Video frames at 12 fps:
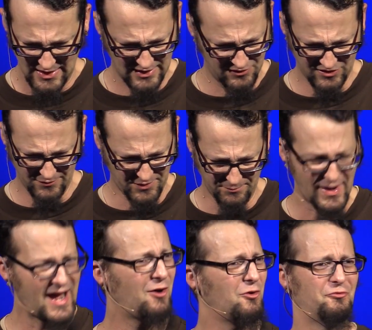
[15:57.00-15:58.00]
And something
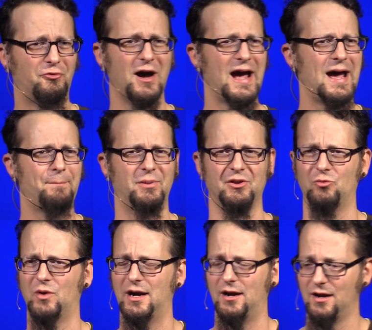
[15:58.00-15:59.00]
powerful
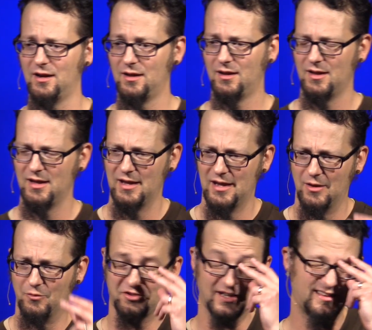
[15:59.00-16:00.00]
happened where
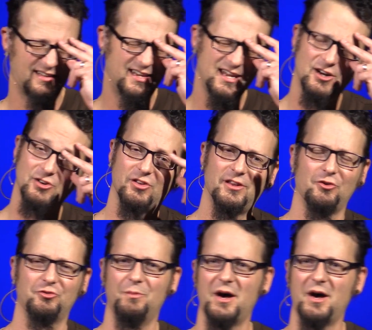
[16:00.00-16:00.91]
it was like the tears of those